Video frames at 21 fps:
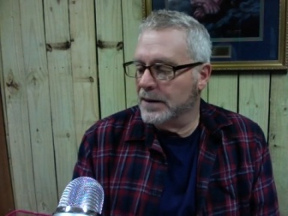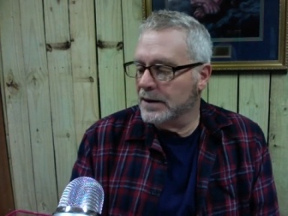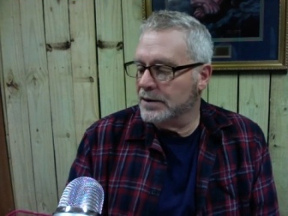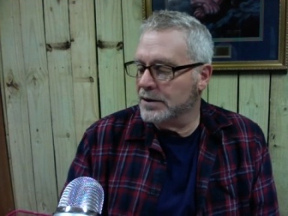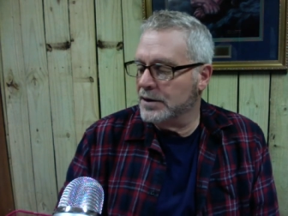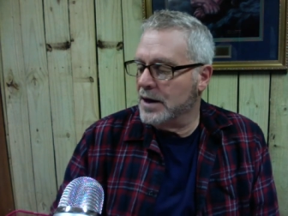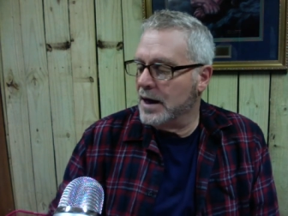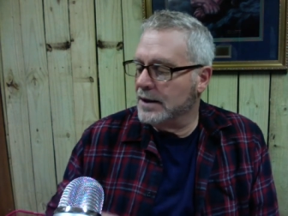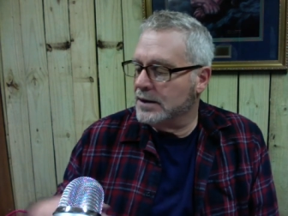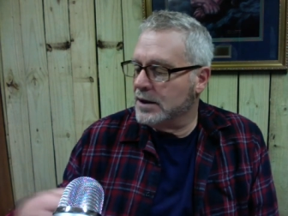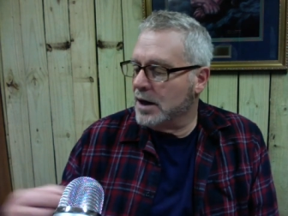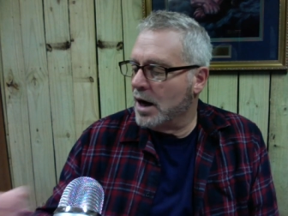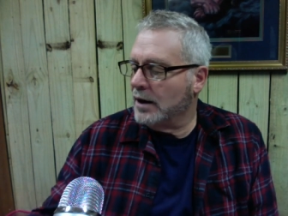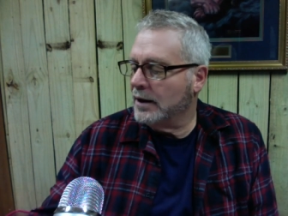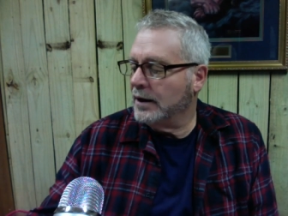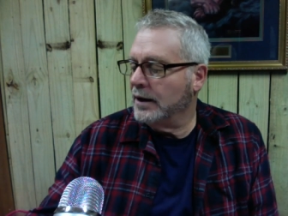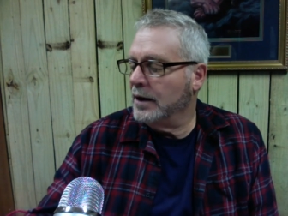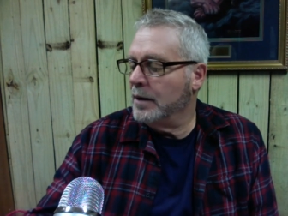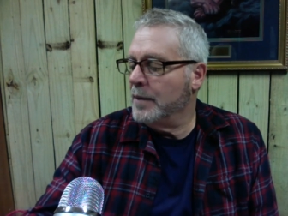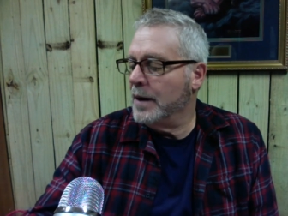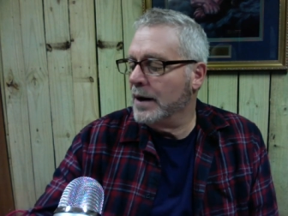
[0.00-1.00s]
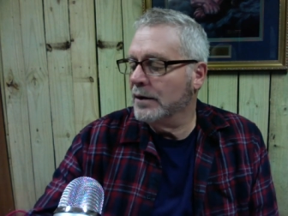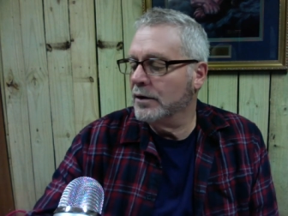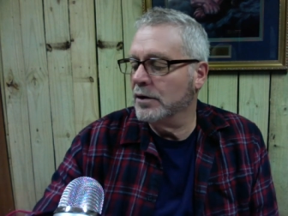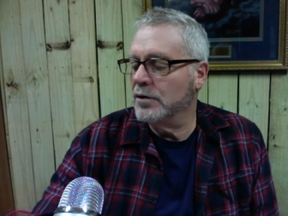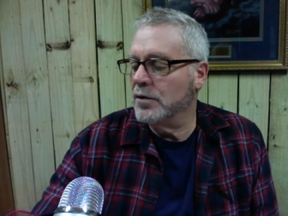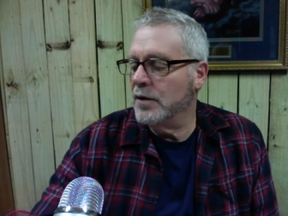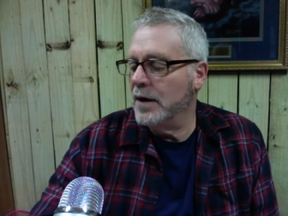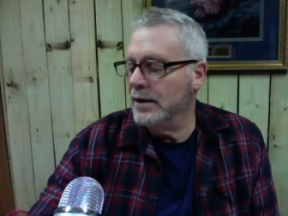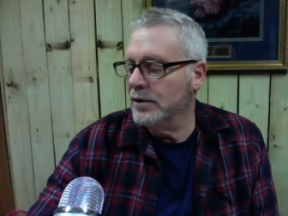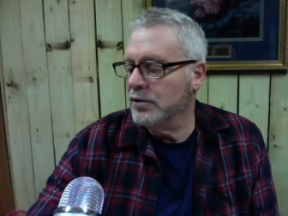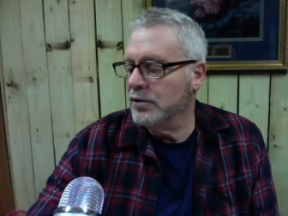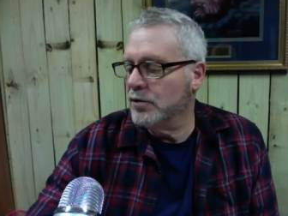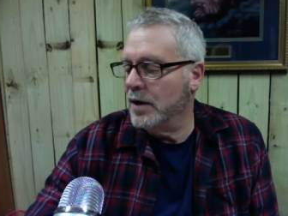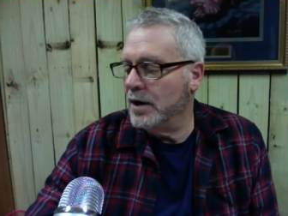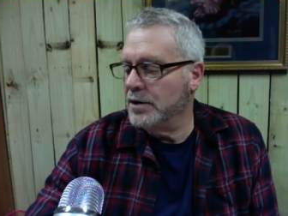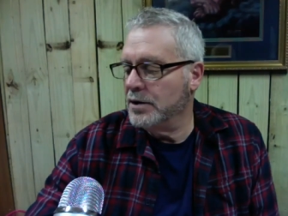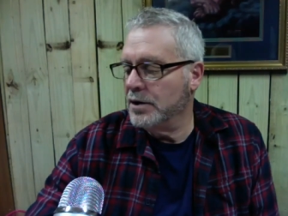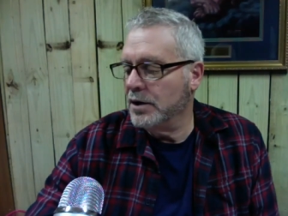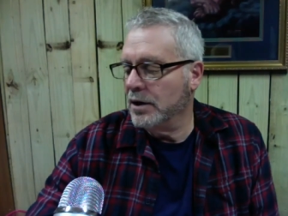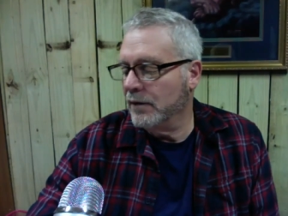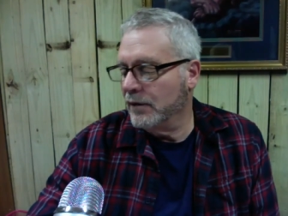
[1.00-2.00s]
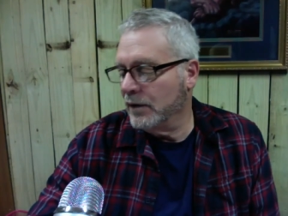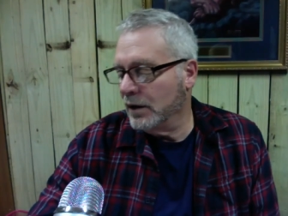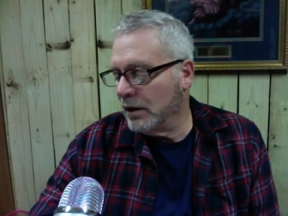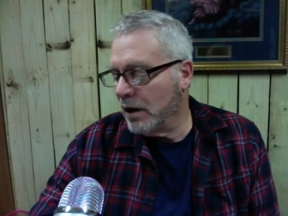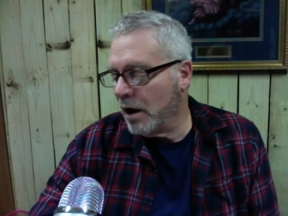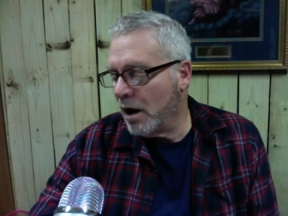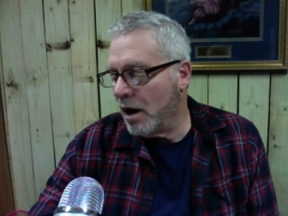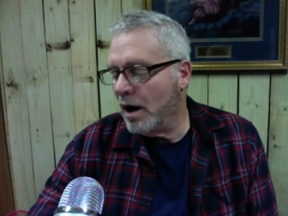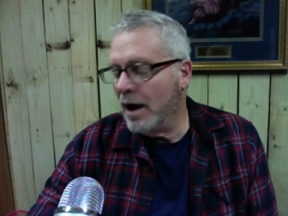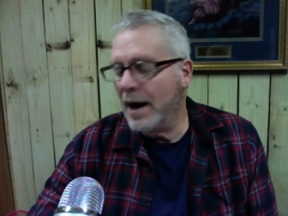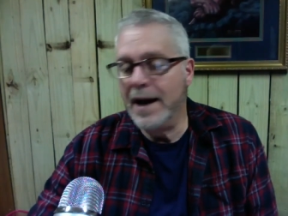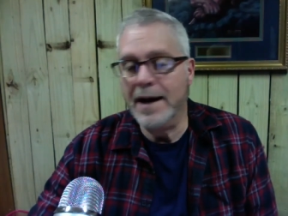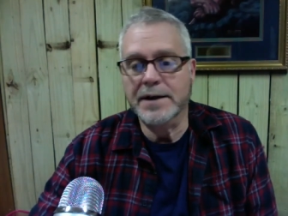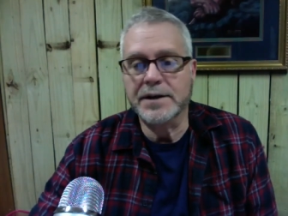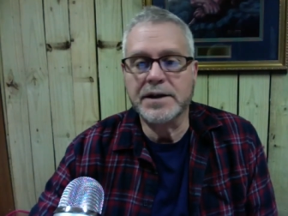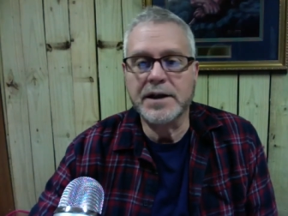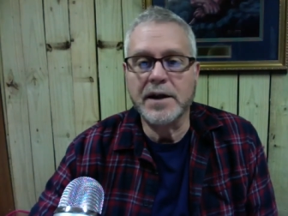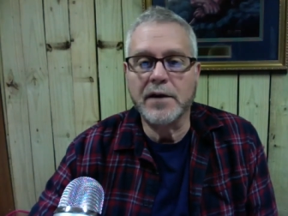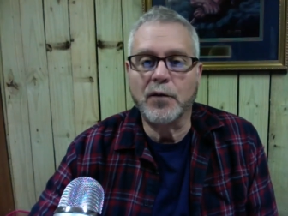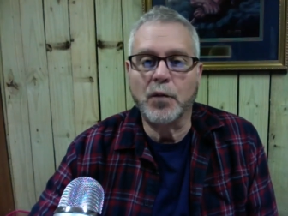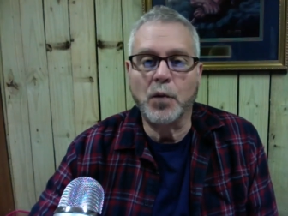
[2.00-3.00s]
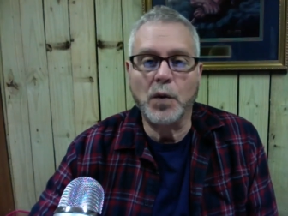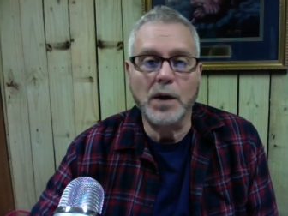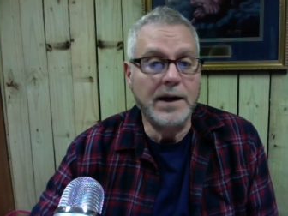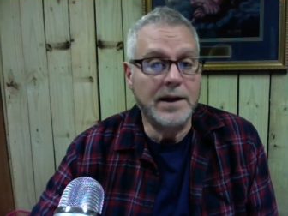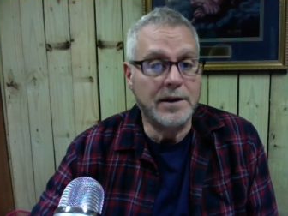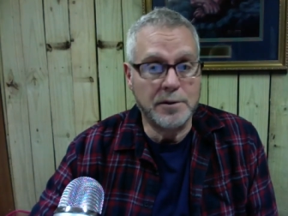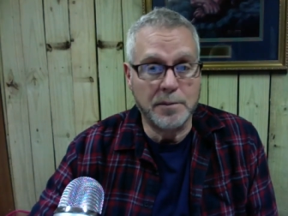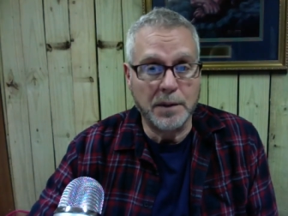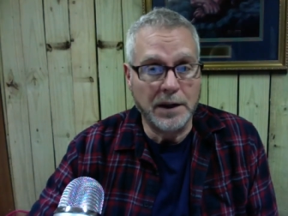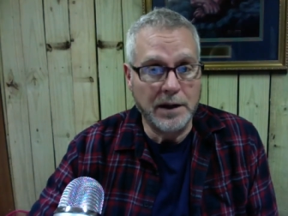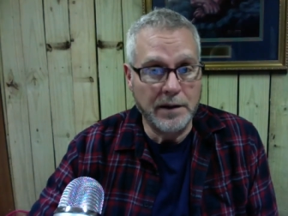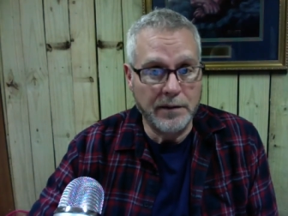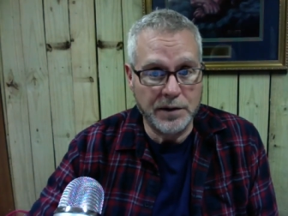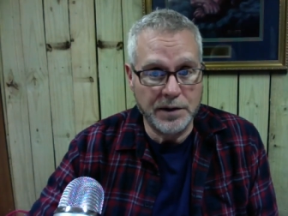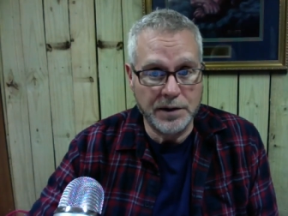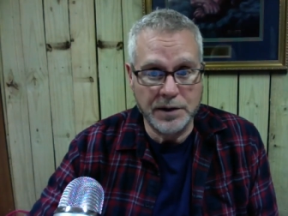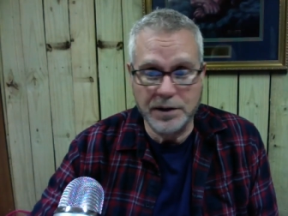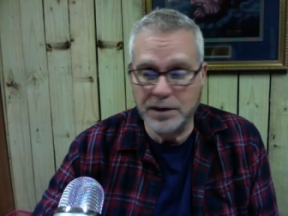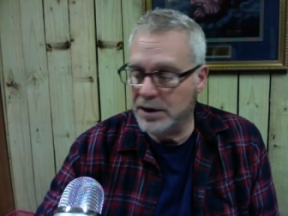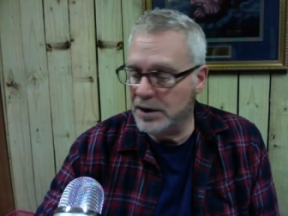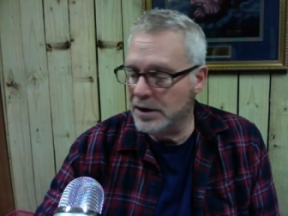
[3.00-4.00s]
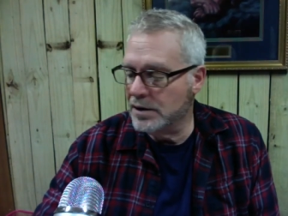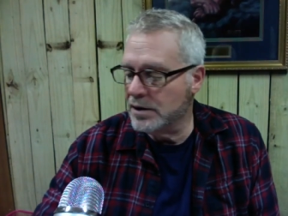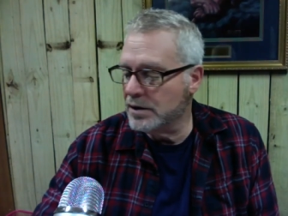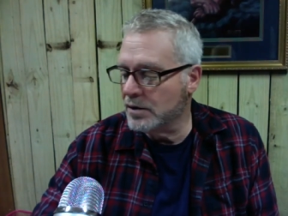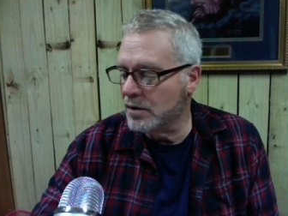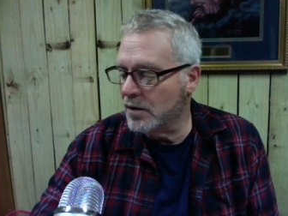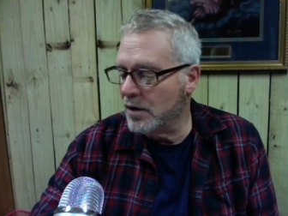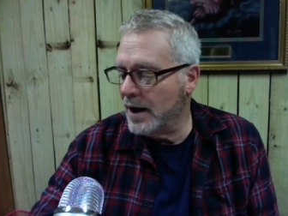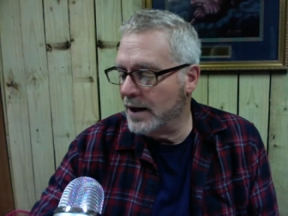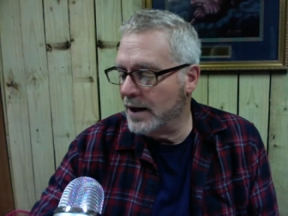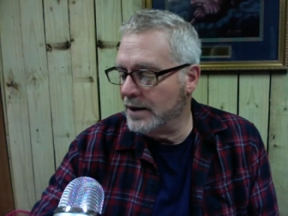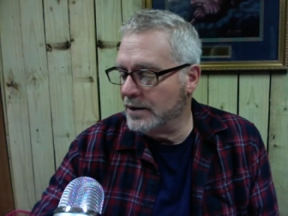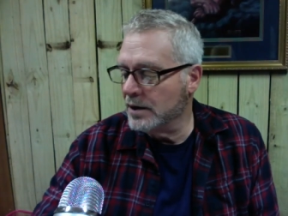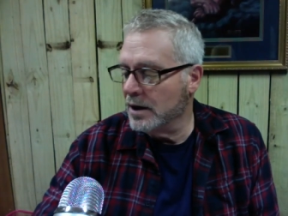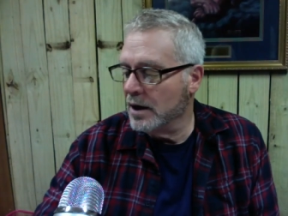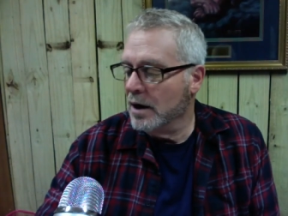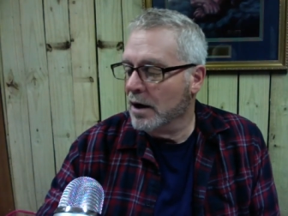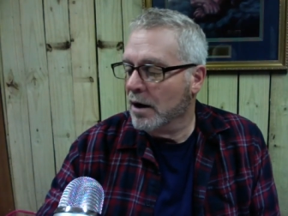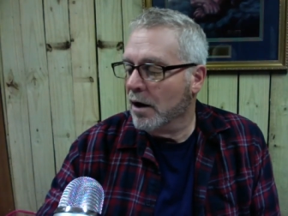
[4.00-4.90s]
It's not talking about the transgression of the law, as if we as believers in Jesus Christ